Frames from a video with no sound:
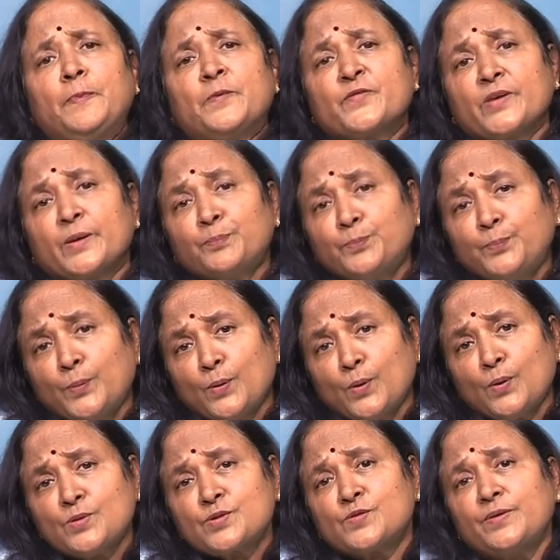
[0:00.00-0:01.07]

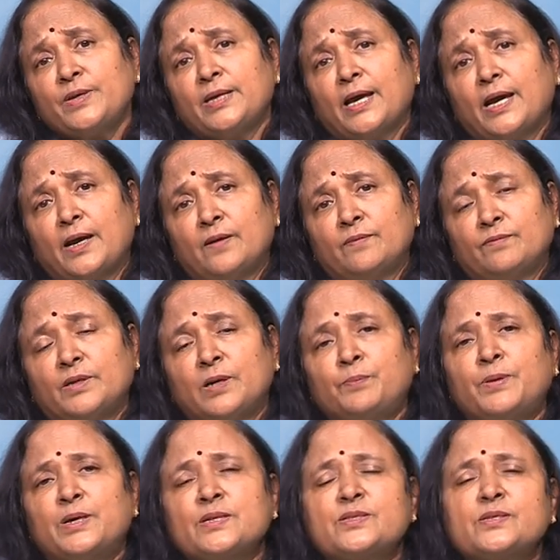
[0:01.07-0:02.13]
Suppose we have a
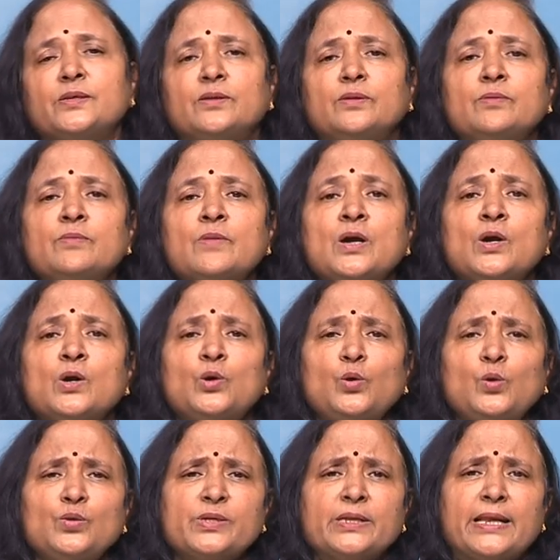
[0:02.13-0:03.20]
person who
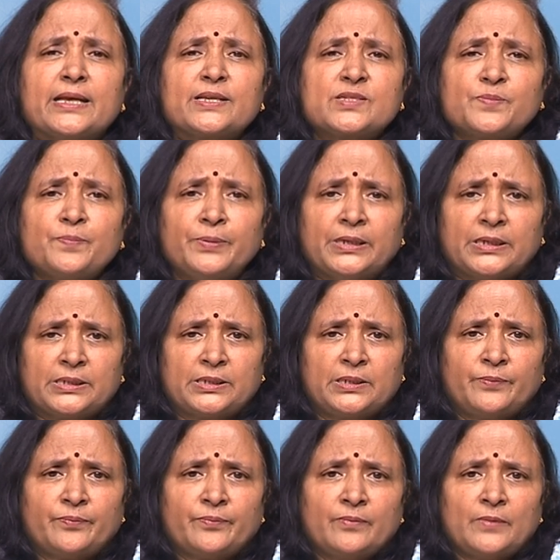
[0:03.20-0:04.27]
is an expert
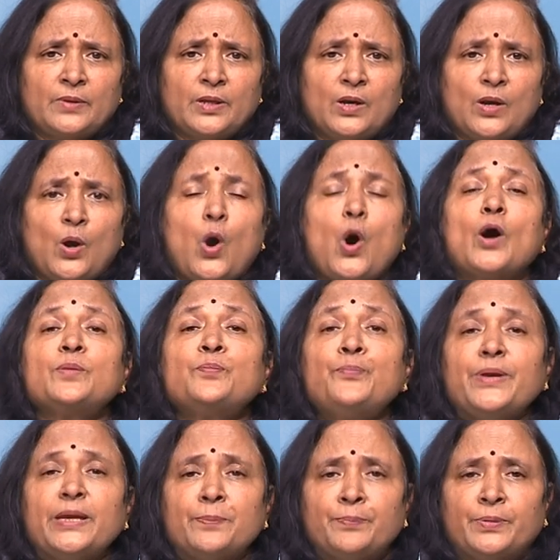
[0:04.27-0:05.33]
on
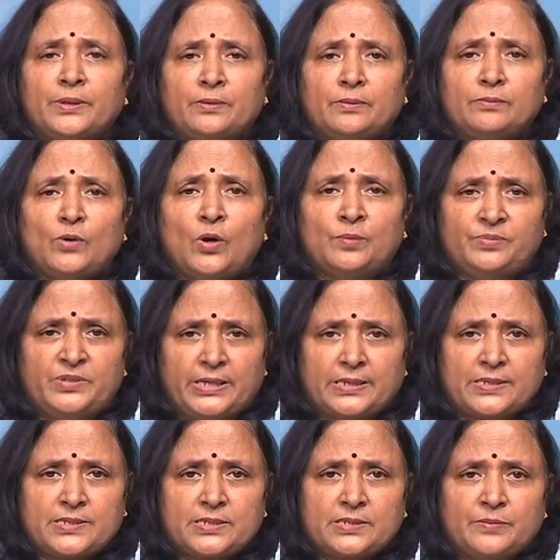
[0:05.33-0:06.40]
paper
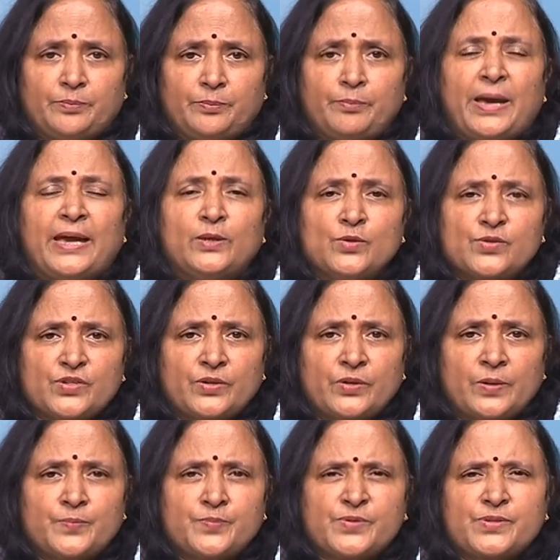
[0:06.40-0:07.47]
objects,
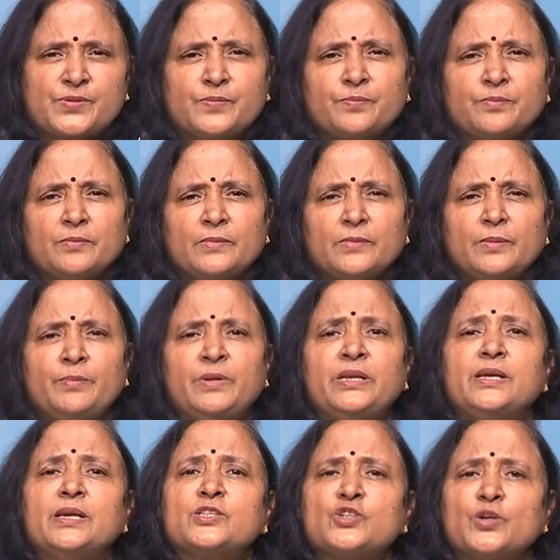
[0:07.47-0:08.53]
manuscripts,
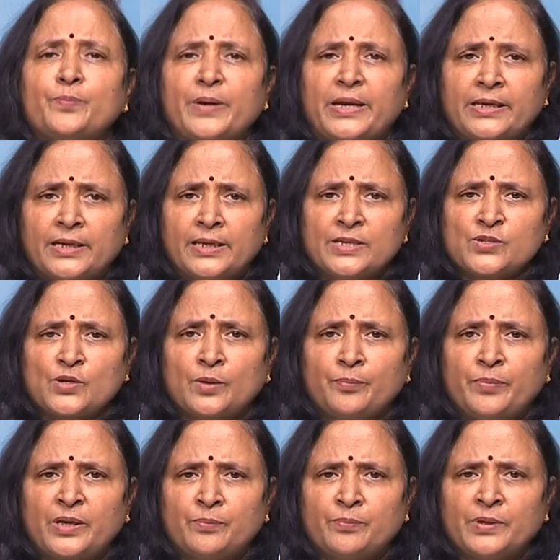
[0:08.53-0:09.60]
miniature paintings on
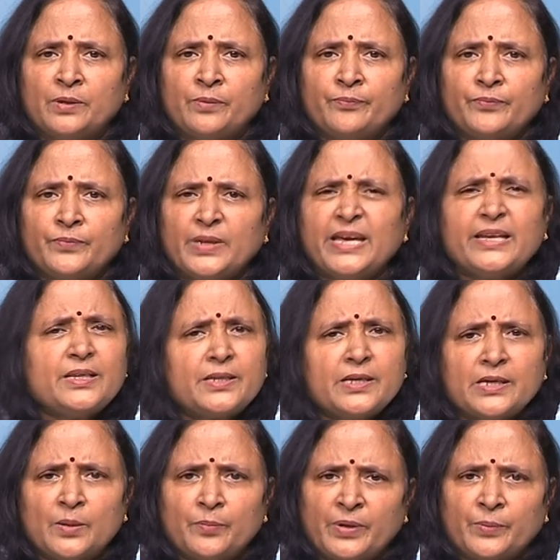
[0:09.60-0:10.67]
paper, anything
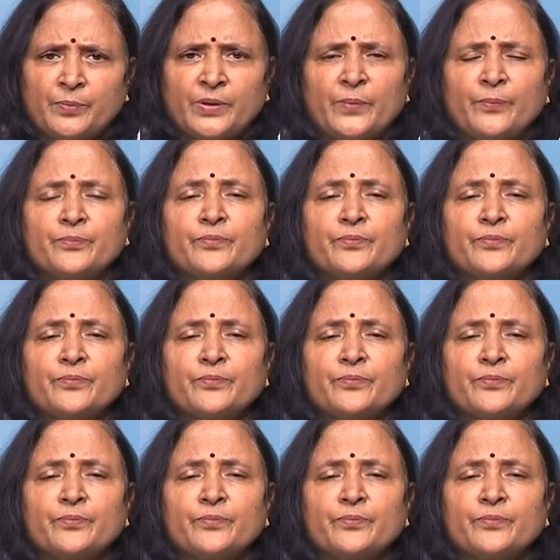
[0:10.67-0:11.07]
in paper,